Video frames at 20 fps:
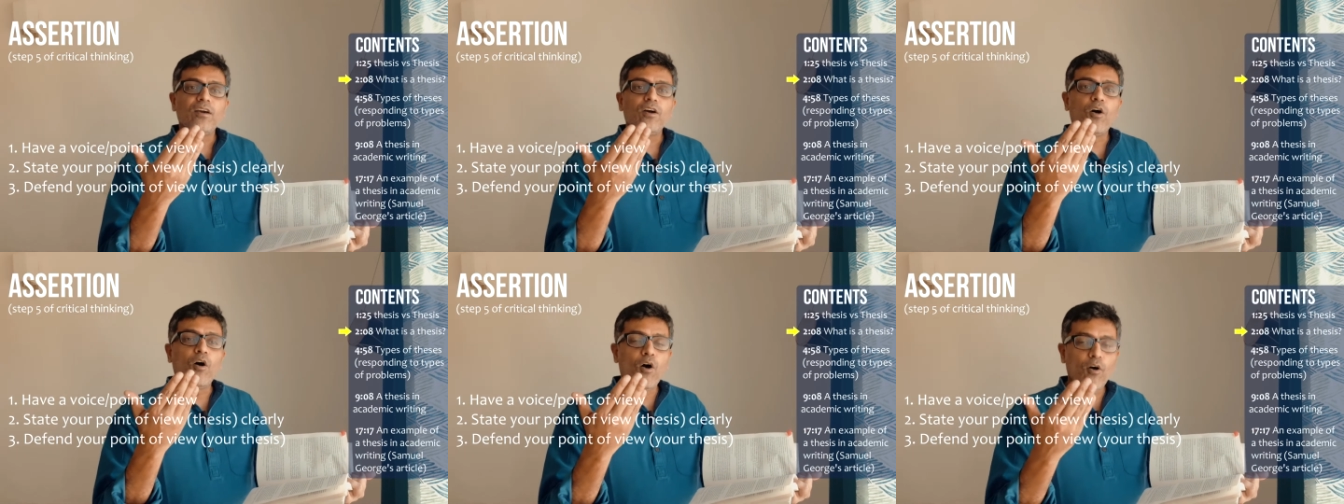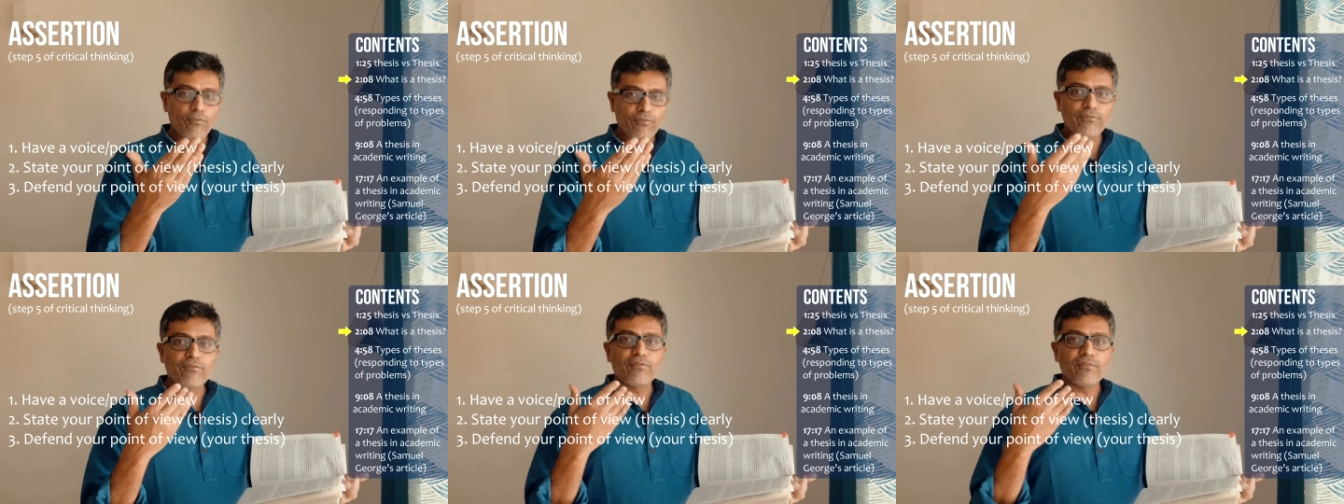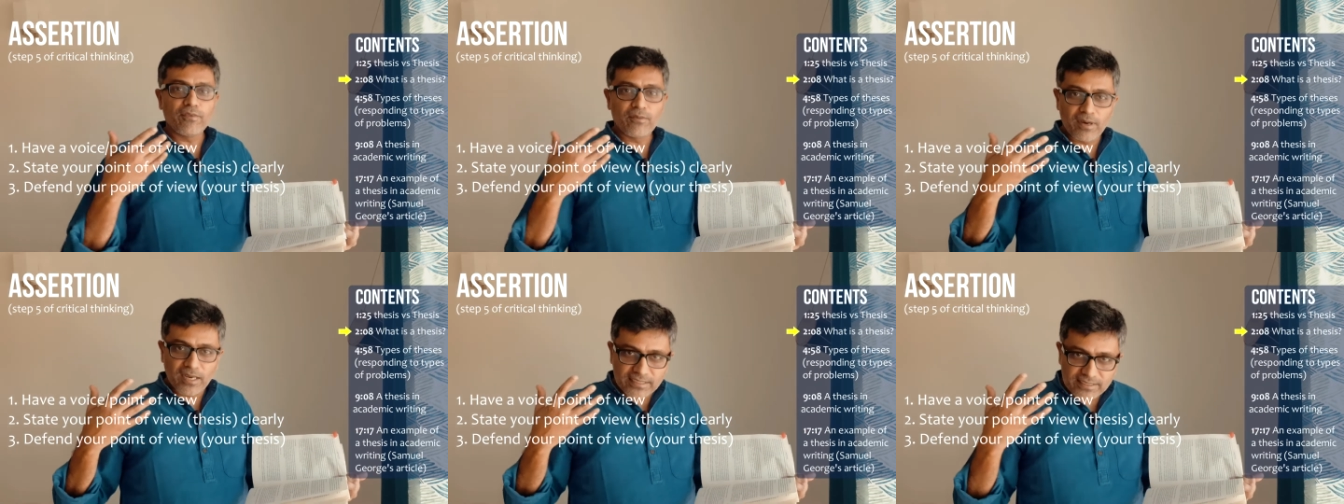of
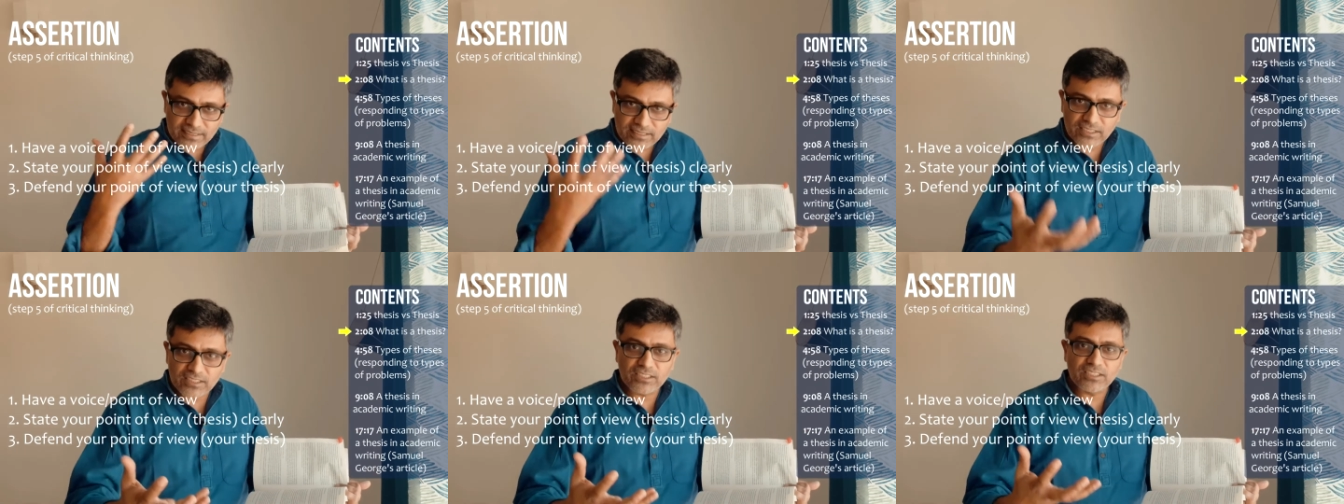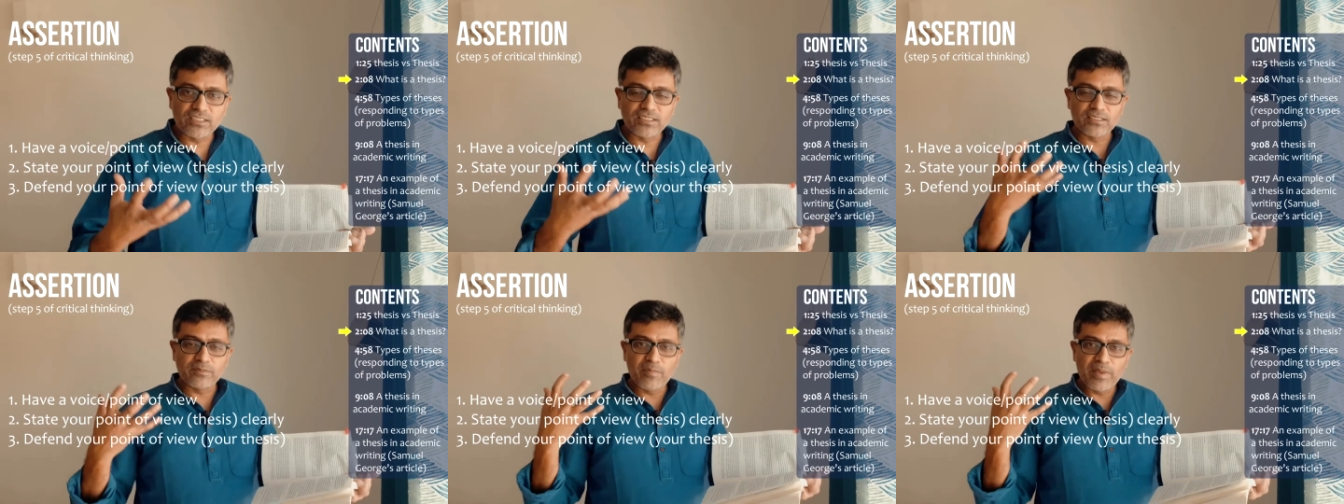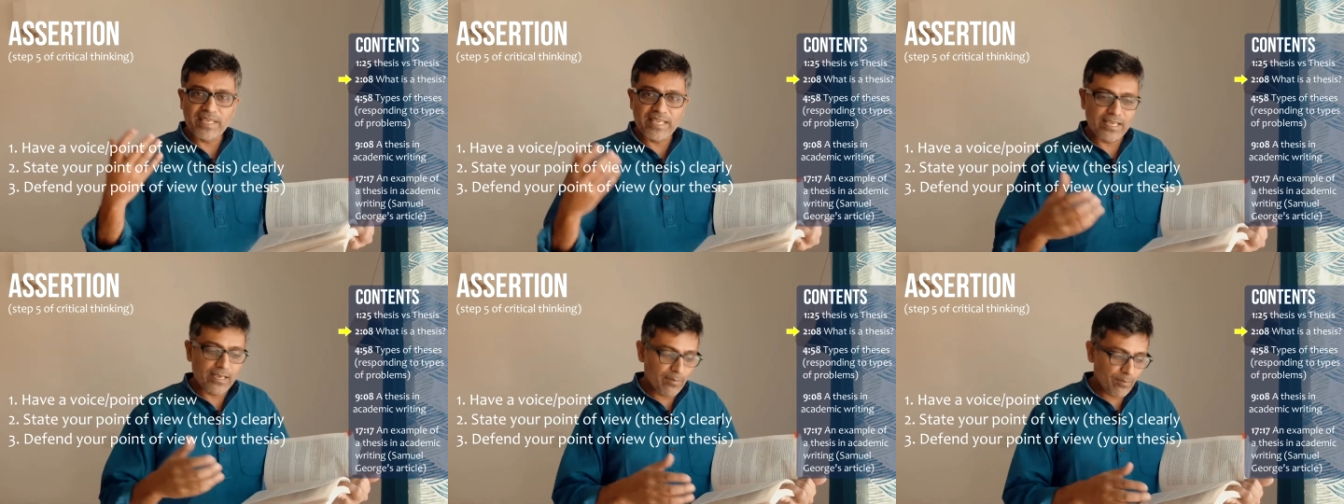assertions,
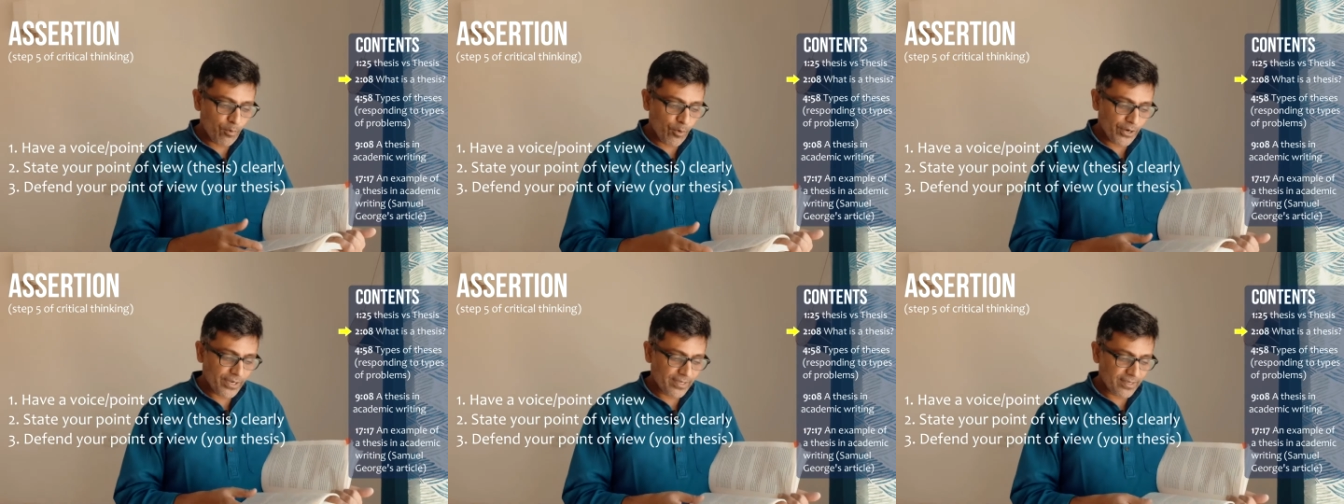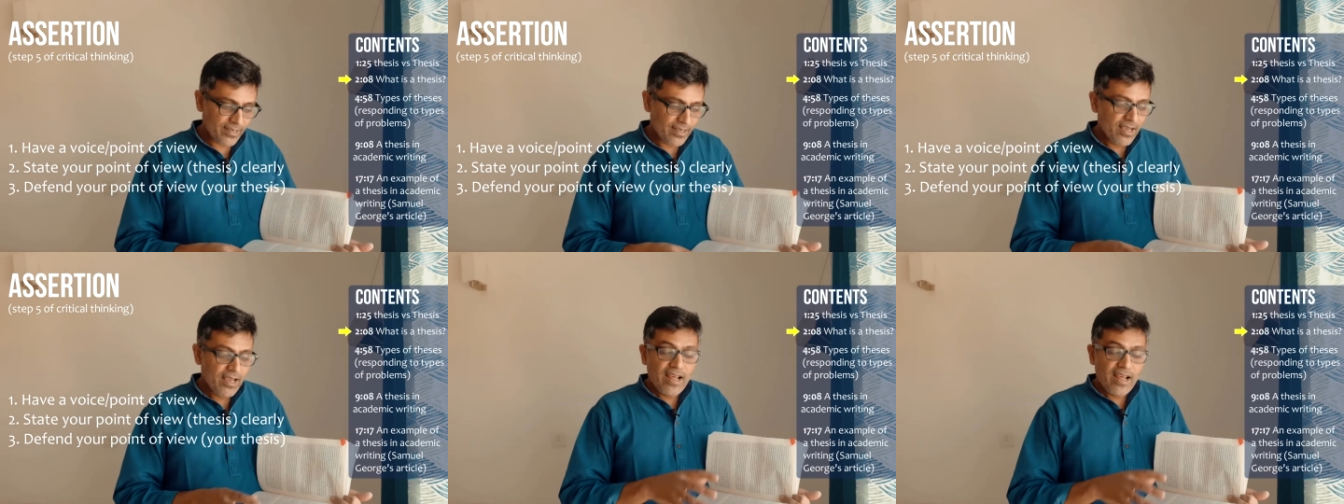making a point.